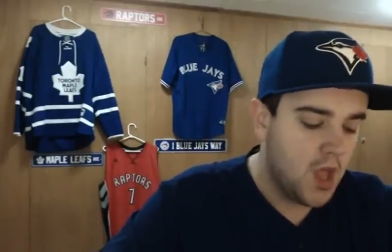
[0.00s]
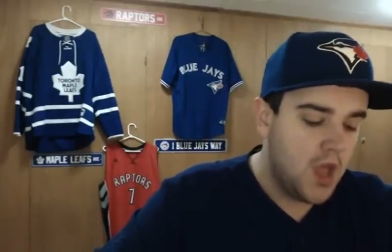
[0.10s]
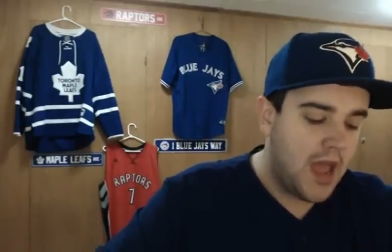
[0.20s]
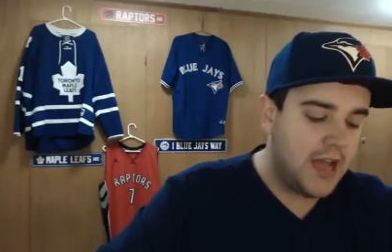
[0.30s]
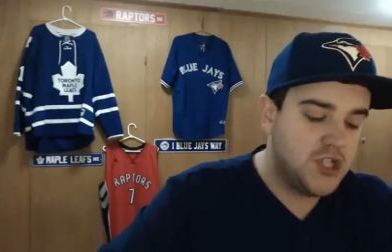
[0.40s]

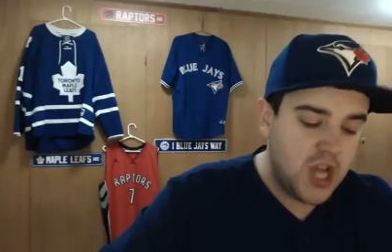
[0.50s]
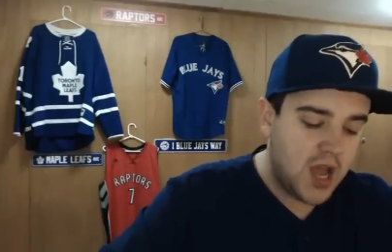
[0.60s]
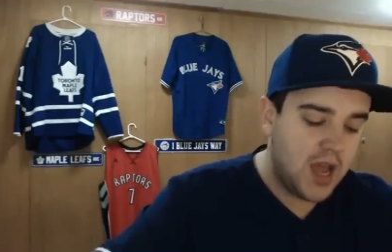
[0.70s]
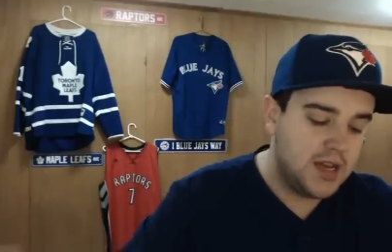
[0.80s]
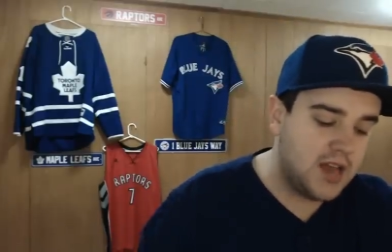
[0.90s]
And
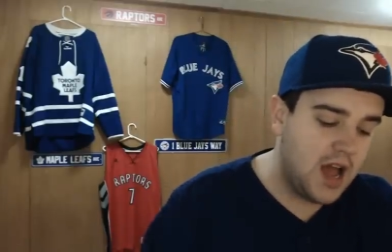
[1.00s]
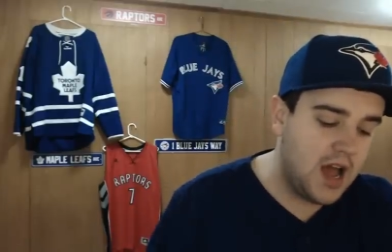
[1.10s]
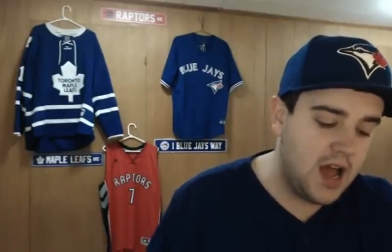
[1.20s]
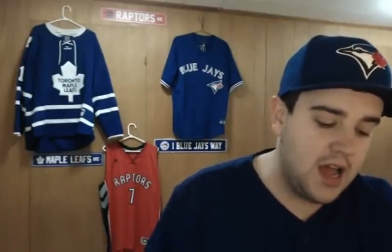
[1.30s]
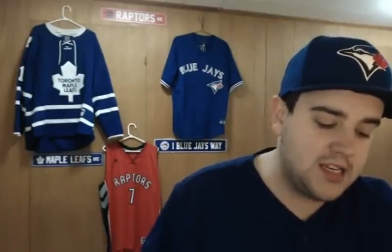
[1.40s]
and
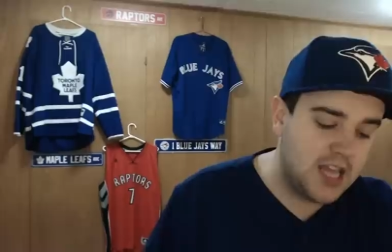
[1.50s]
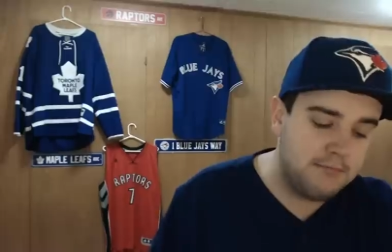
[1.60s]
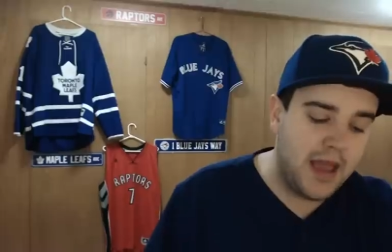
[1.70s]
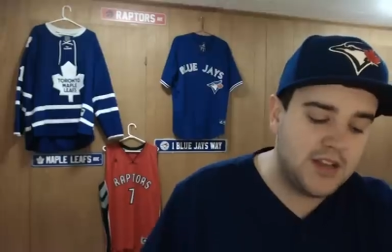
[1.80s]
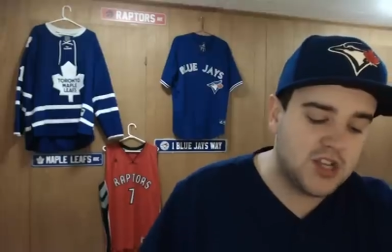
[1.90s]
uh, Tim
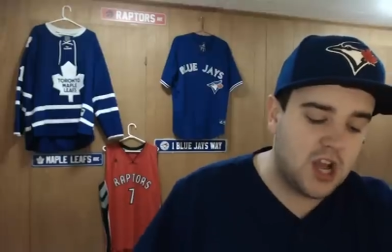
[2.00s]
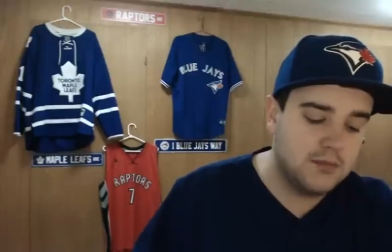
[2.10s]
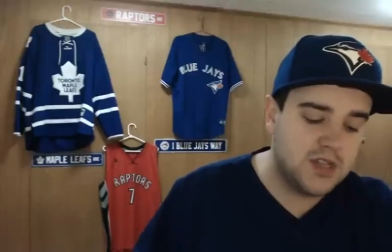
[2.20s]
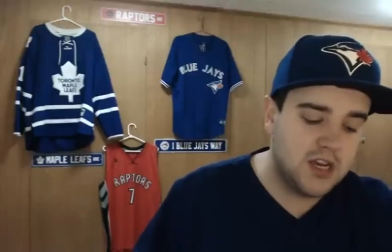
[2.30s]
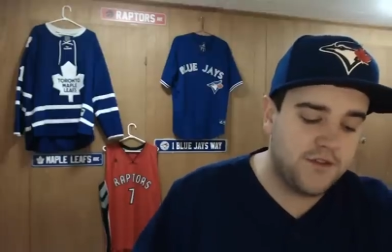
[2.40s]
Mayza
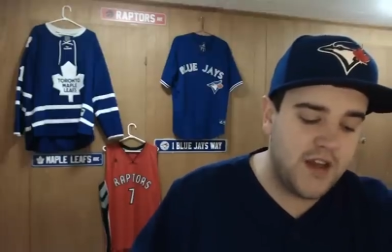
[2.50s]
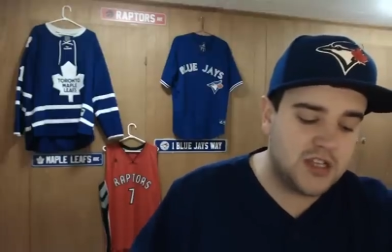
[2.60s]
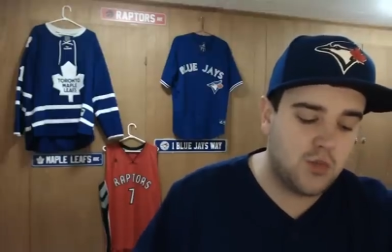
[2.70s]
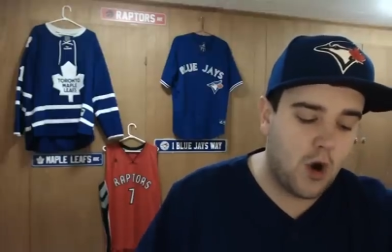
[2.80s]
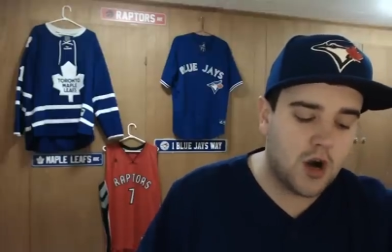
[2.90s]
comes in to
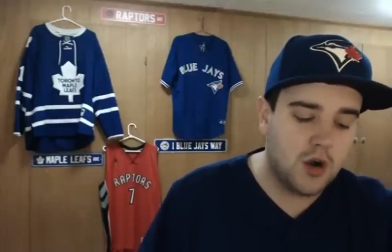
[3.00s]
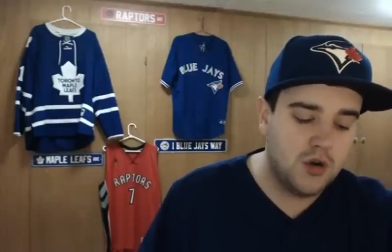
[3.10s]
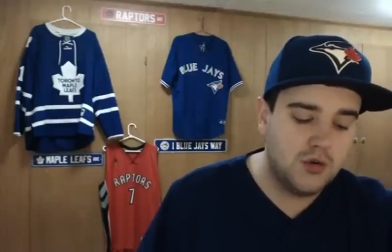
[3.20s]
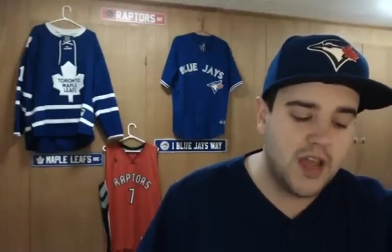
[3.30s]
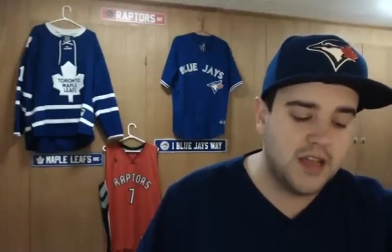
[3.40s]
face Eduardo
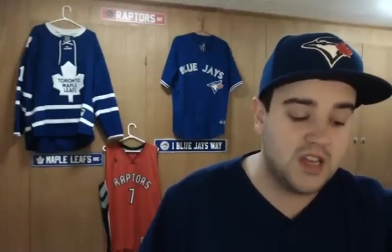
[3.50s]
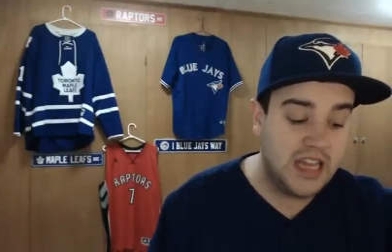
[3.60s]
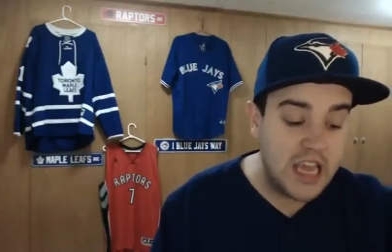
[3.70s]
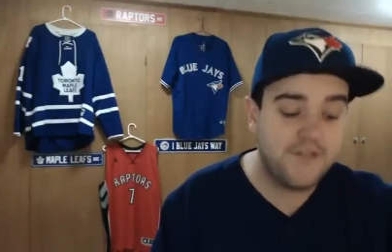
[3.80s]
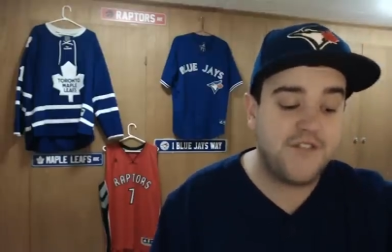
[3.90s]
Nunez, and
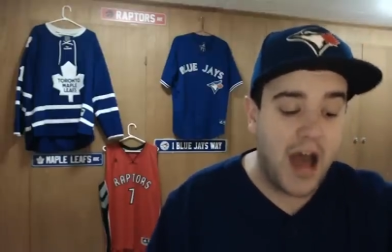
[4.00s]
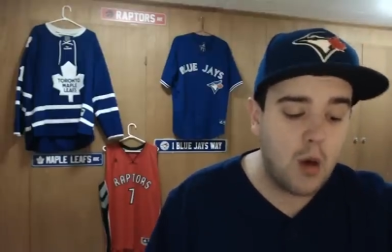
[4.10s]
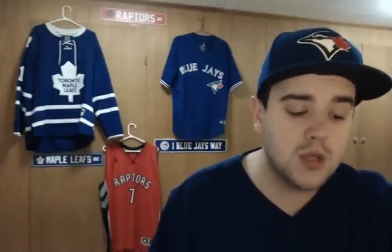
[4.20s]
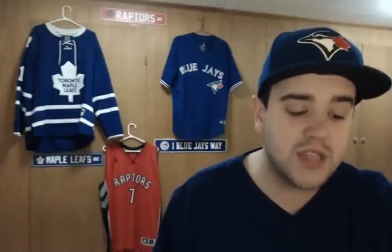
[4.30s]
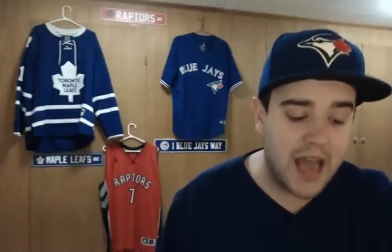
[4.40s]
he
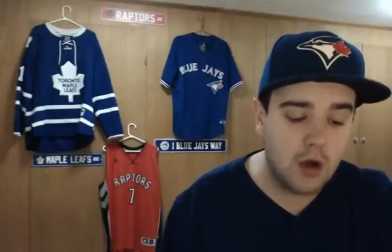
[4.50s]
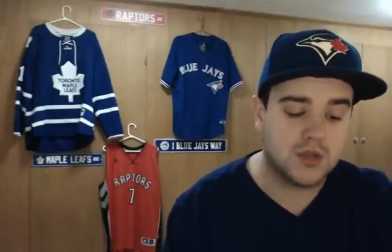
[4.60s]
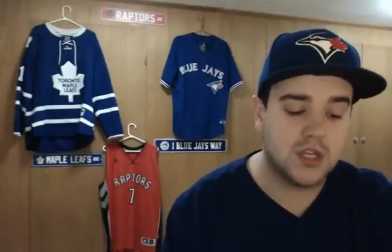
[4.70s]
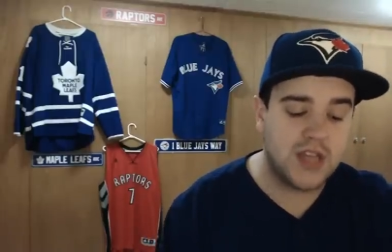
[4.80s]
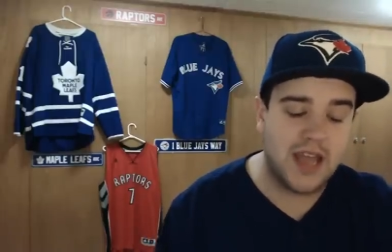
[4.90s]
fouls
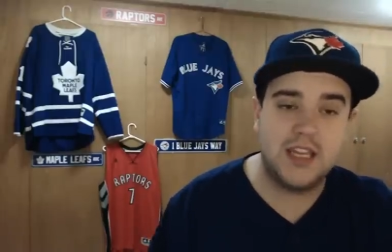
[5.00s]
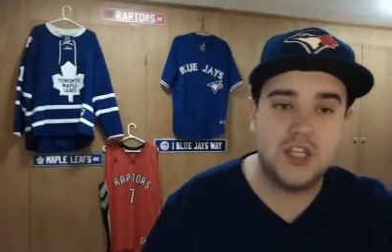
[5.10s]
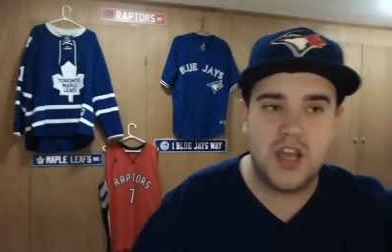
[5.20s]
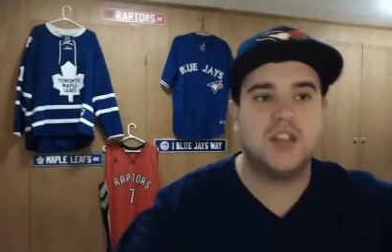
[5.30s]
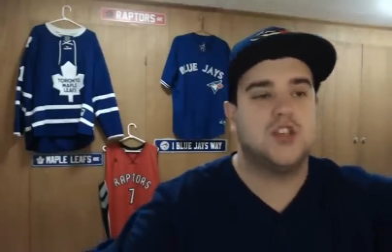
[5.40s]
out to Danny
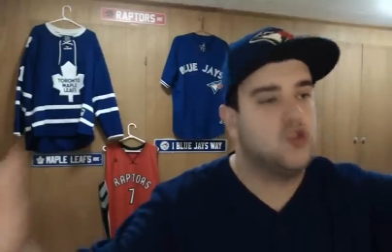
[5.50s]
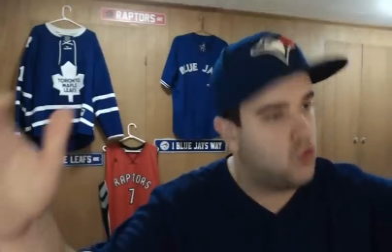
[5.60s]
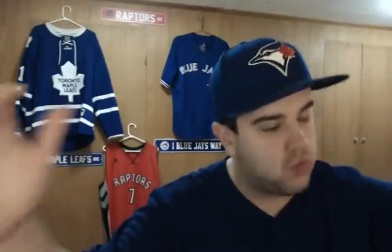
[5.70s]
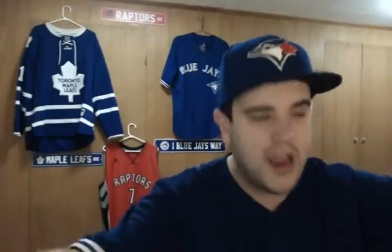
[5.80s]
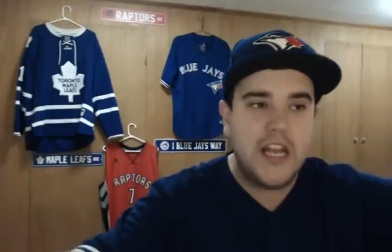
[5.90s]
Jansen.
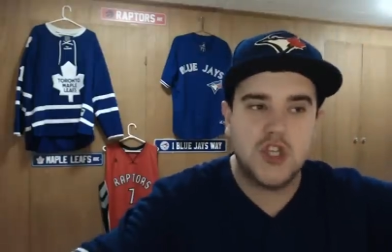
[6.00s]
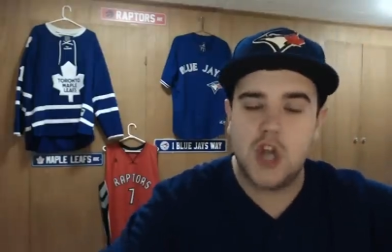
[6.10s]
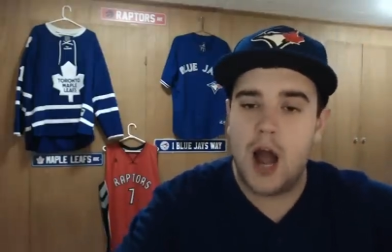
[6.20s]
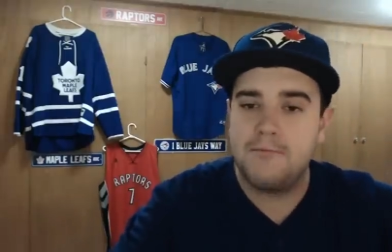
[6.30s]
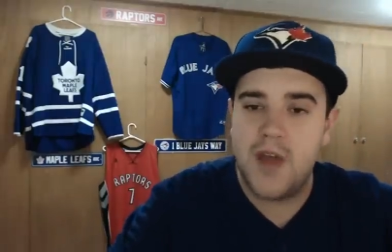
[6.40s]
Great
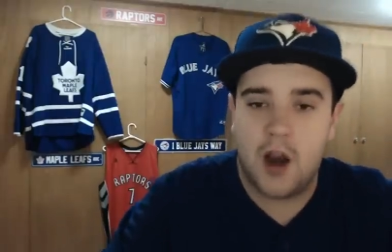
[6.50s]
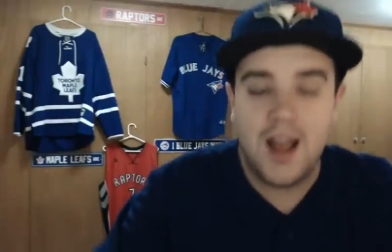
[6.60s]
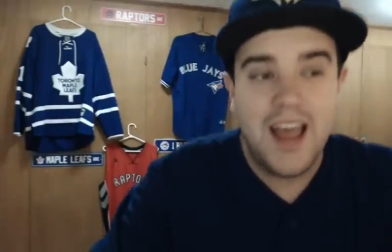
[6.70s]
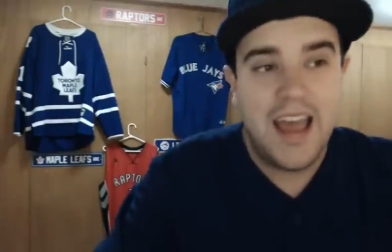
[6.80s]
job there.